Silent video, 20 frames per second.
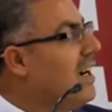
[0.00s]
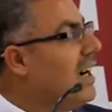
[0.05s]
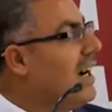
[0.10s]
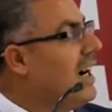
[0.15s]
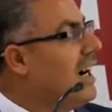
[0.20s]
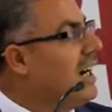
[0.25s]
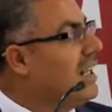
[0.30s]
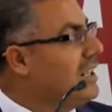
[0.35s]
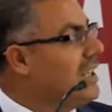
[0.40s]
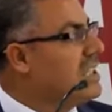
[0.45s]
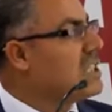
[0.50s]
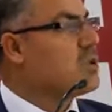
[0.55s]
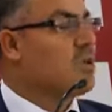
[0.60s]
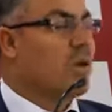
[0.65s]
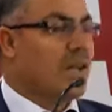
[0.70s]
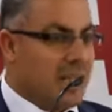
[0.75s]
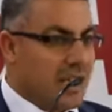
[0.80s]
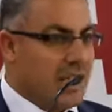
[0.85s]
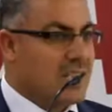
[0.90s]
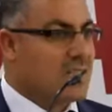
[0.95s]
And this
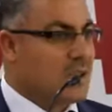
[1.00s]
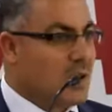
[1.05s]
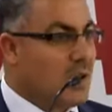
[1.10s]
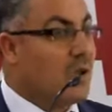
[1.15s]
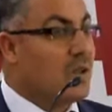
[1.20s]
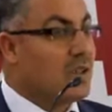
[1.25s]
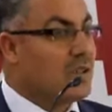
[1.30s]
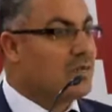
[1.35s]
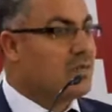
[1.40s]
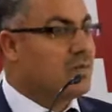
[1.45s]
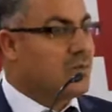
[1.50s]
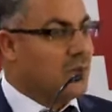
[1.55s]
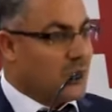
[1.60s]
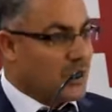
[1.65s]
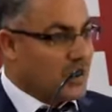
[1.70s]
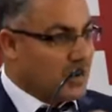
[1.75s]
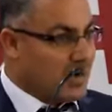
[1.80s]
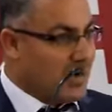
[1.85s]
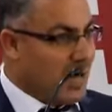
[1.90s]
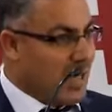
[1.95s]
one is good
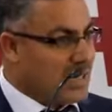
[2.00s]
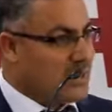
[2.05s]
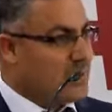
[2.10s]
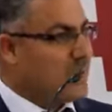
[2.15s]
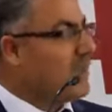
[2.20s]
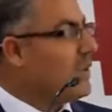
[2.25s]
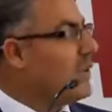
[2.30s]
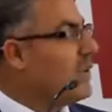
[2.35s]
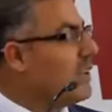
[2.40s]
for grasping